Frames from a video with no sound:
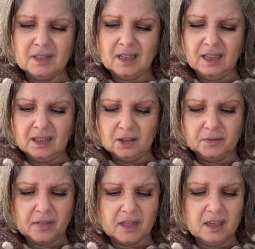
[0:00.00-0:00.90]
kind of
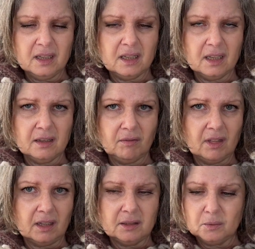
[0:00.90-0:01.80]
thinking
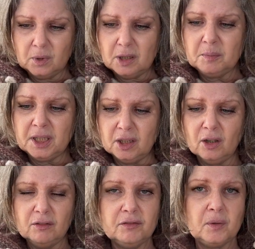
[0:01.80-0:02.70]
there will be
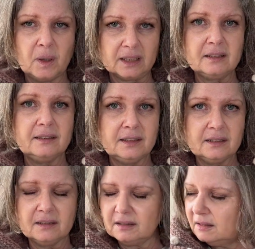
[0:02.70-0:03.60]
enough for at
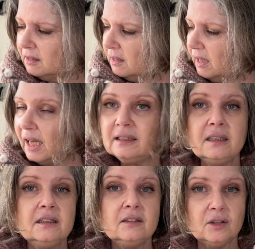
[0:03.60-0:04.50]
least
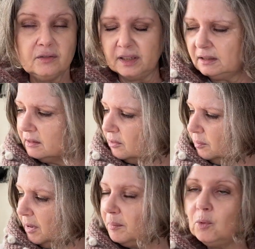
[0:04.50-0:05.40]
a vest,
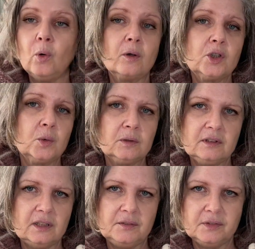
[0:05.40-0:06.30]
maybe, or a short
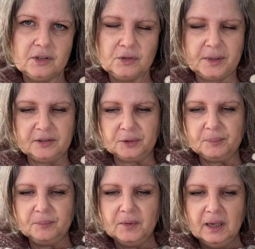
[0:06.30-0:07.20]
sleeve sweater.
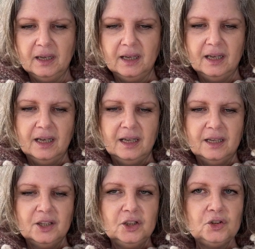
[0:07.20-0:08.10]

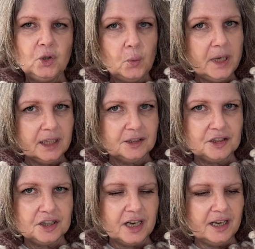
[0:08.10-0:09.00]
So we
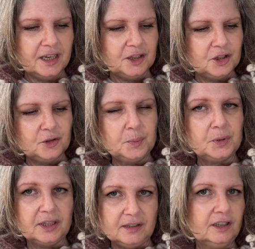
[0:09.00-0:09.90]
exchanged
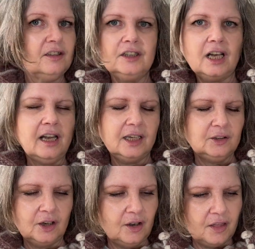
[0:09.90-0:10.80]
present, and I had
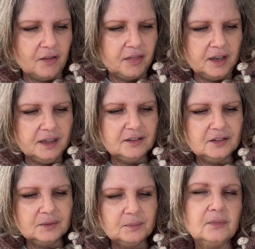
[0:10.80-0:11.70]
other
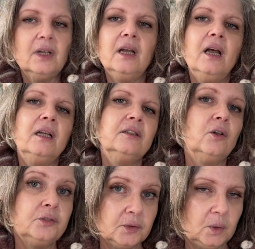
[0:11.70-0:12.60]
things, and
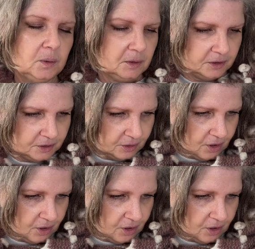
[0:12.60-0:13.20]
of course